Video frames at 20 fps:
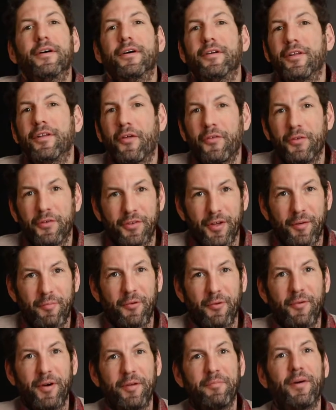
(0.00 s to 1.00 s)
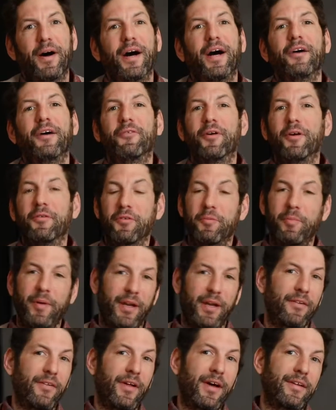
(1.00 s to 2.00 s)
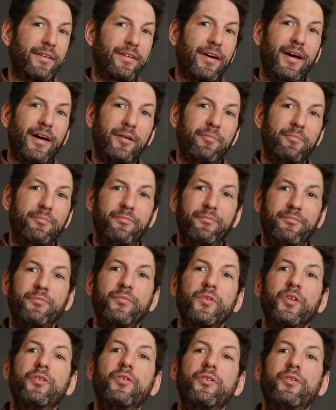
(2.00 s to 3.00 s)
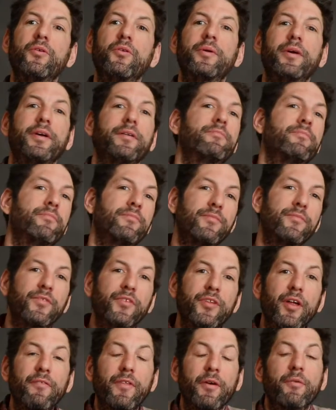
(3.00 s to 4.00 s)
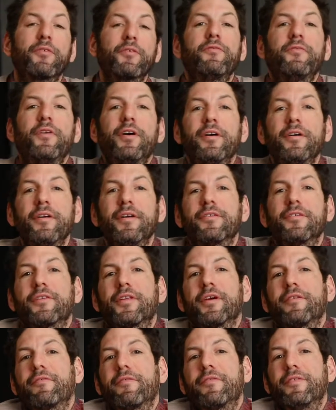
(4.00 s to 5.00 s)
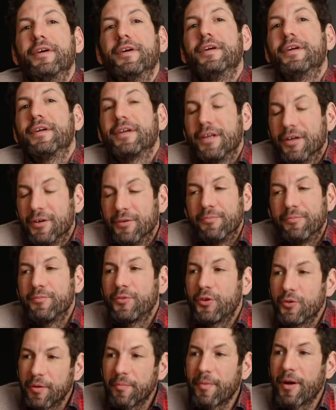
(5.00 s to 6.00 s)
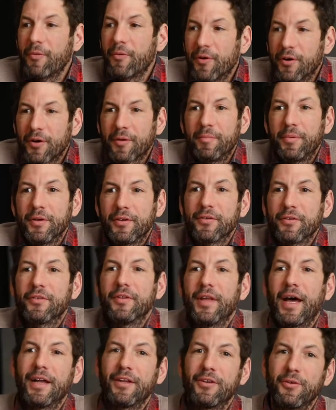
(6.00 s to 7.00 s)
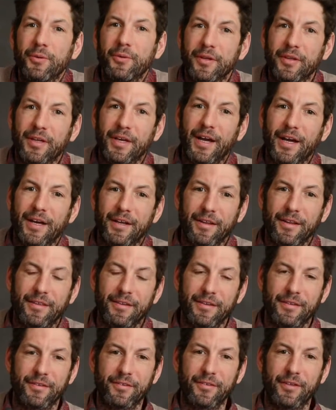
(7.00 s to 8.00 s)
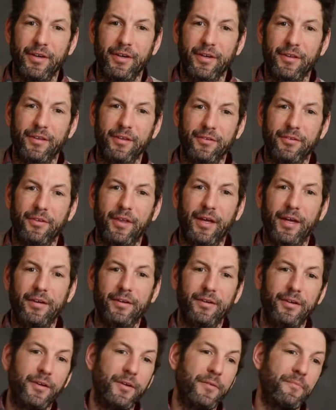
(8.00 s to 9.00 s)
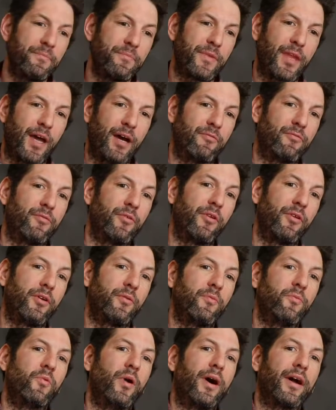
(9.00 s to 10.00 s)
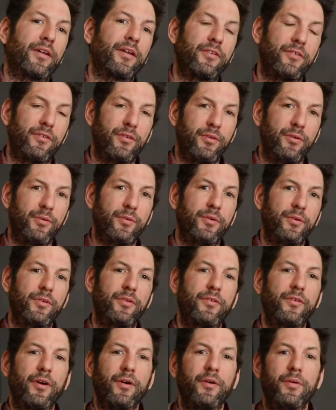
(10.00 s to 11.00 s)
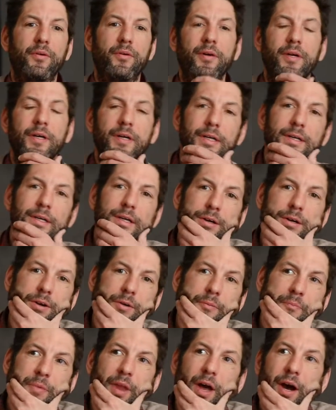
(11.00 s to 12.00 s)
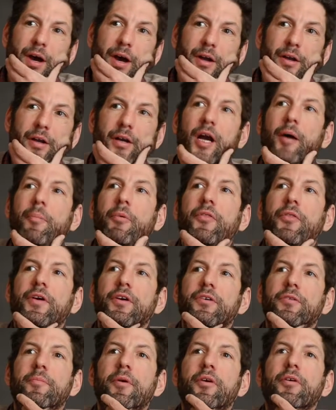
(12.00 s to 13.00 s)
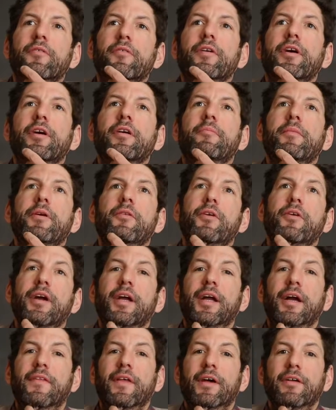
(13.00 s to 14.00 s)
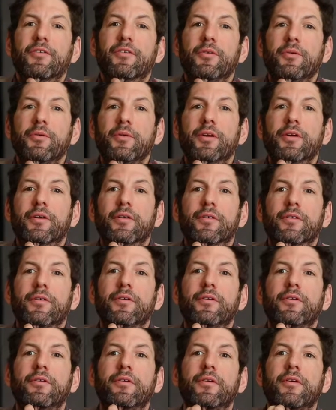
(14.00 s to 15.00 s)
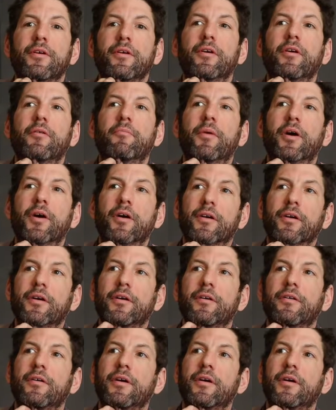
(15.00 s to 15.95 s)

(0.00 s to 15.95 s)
Another summer went by where I was spending a lot of time doing stuff that was fun and stuff, you know, doing my work, but just not doing the kind of things like this that I've really wanted to. So a couple things motivated me, looking at that 2 year, you know, mark,